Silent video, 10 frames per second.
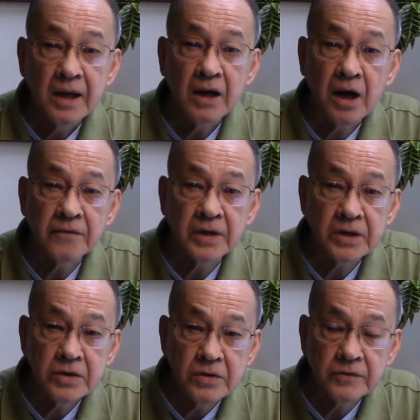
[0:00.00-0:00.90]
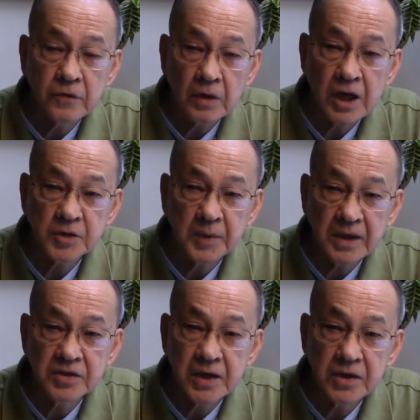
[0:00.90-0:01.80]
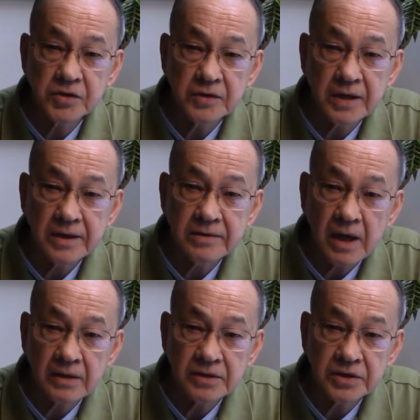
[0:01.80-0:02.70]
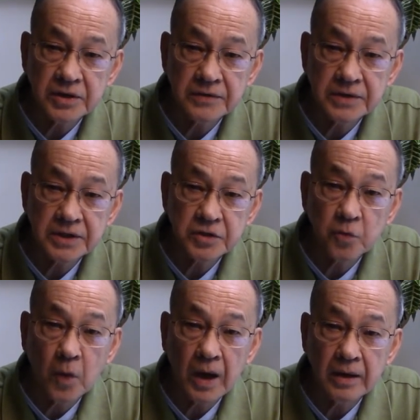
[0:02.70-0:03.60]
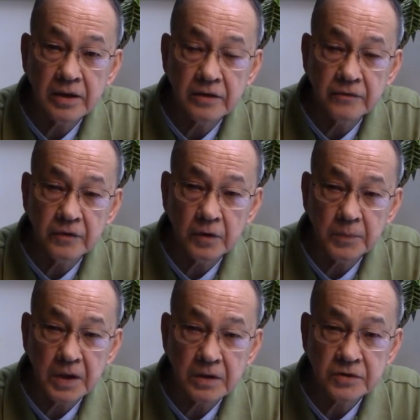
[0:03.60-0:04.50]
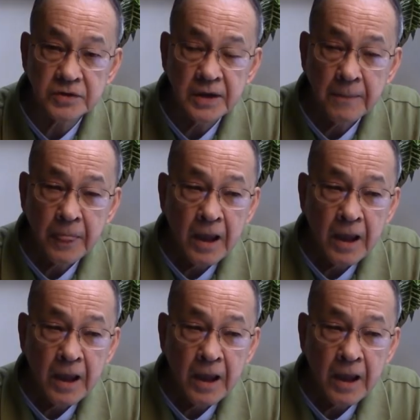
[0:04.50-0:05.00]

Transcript: cover you for hospitalization and doctor services while in the Philippines.